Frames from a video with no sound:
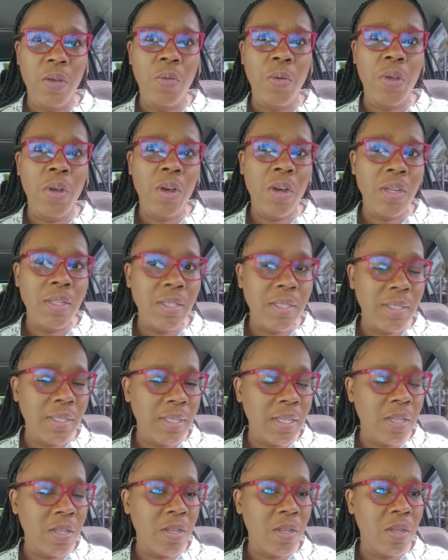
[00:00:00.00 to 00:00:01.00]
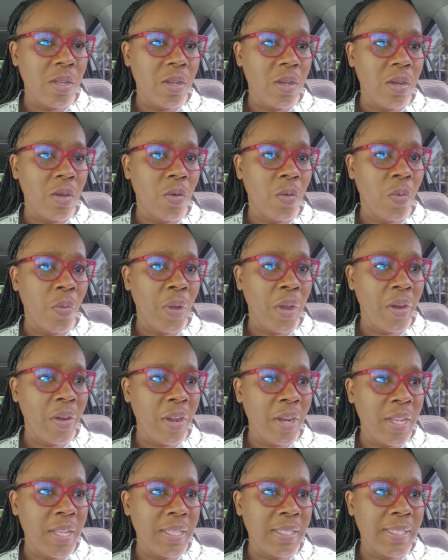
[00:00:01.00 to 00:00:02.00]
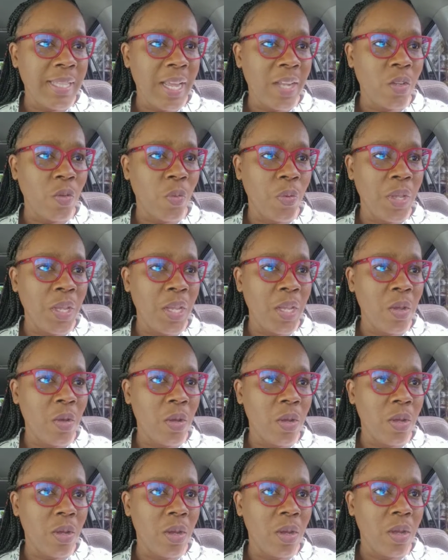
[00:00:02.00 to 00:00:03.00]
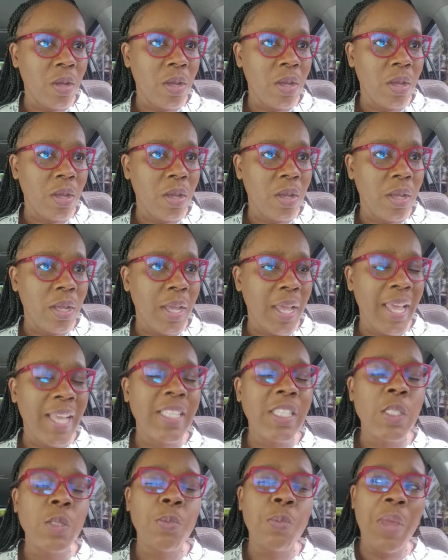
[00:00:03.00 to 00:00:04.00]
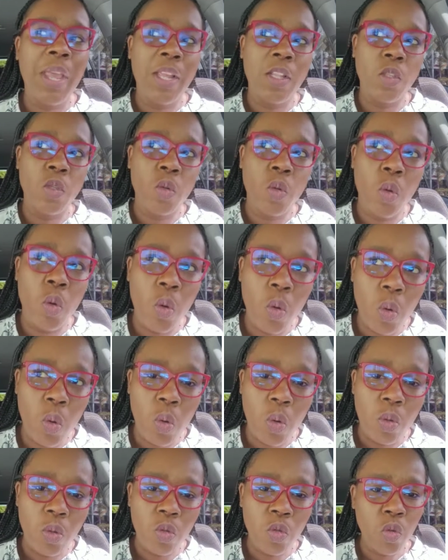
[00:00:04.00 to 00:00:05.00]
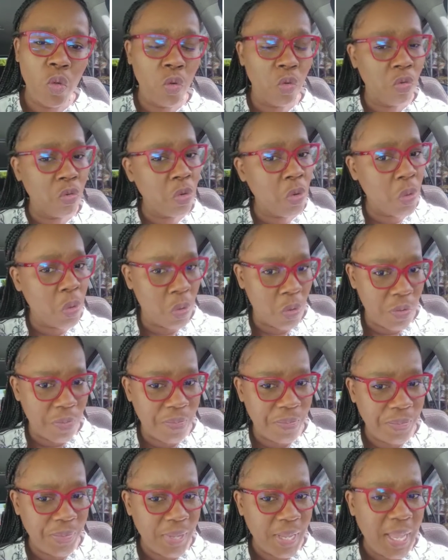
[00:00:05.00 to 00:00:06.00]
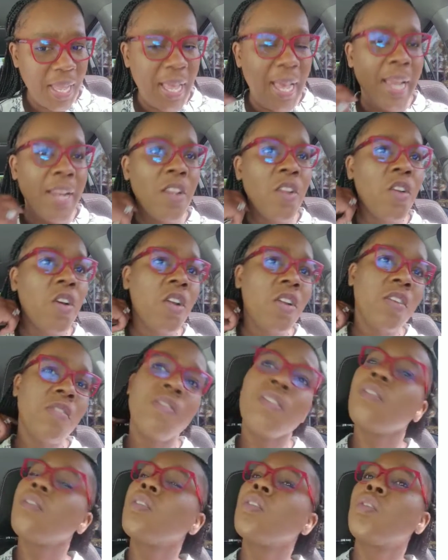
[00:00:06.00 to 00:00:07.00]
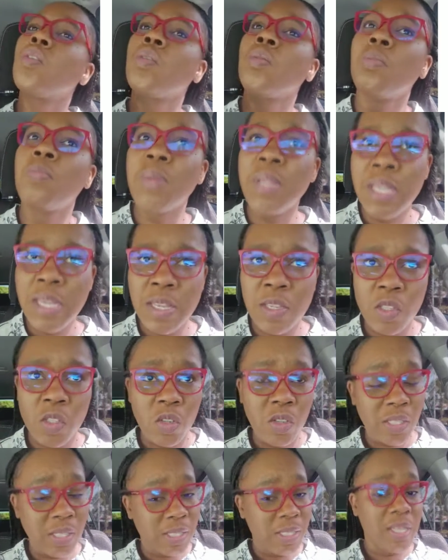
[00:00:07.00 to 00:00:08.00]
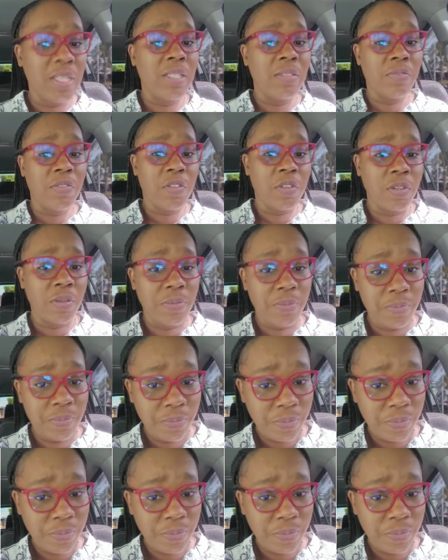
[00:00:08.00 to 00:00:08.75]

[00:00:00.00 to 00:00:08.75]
We ought to see where it is that we expect to go, to grow. And in order for us to be successful